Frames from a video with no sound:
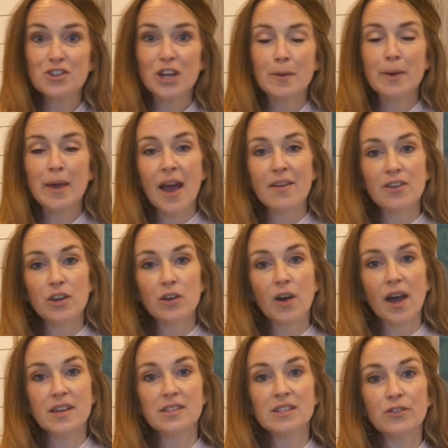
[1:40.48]
Jamie Ivey, you
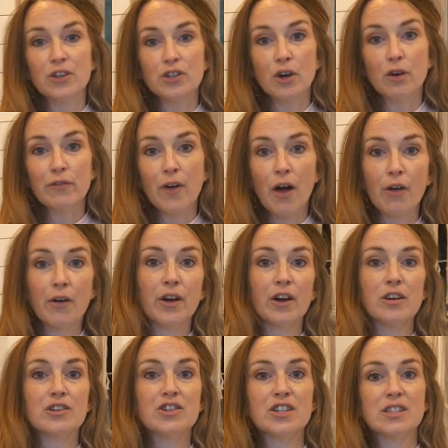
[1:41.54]
guys, if you don't follow
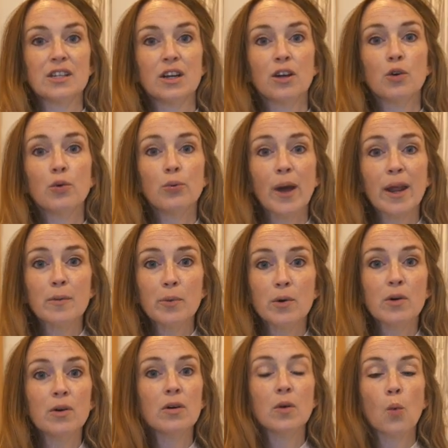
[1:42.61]
her, she's an
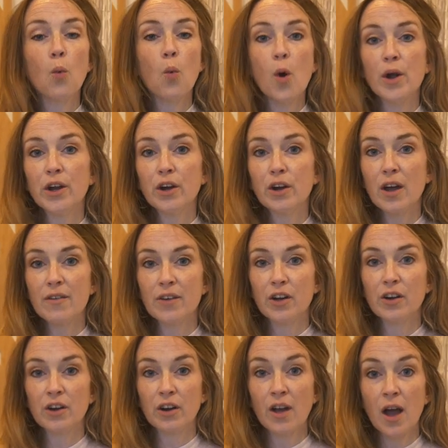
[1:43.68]
incredible warrior of a,
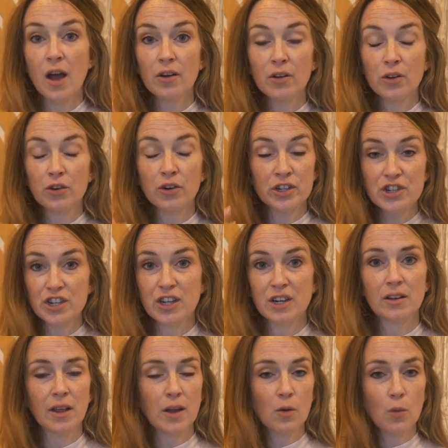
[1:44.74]
a uh,
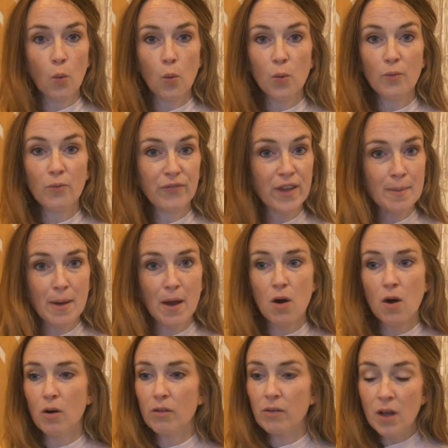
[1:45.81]
Christian, like
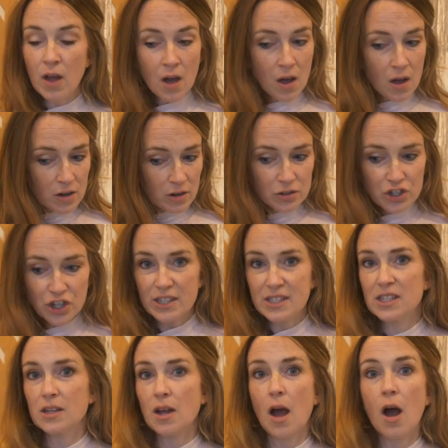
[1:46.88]
female,
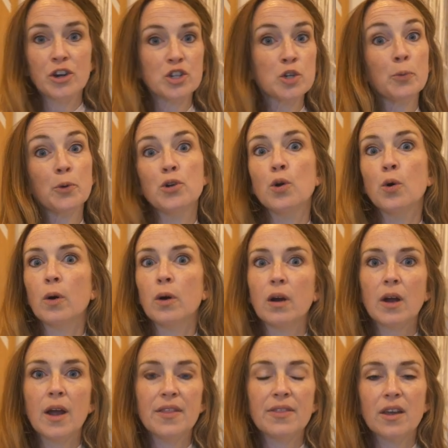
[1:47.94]
just
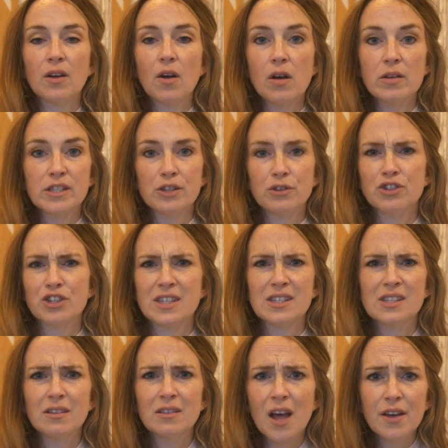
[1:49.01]
entrepreneur, and then also
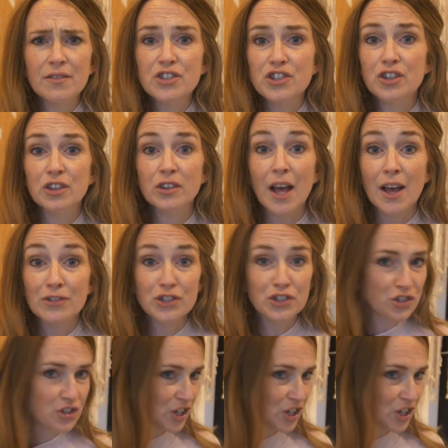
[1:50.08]
just loves loves